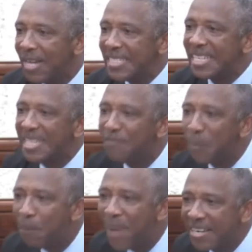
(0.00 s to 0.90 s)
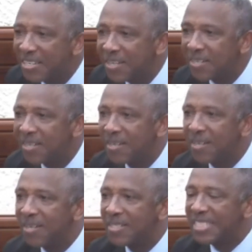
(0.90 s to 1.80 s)
is an even
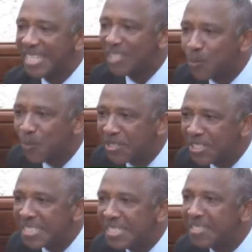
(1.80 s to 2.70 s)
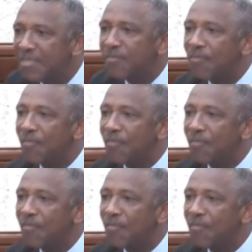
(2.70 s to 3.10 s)
better salesperson.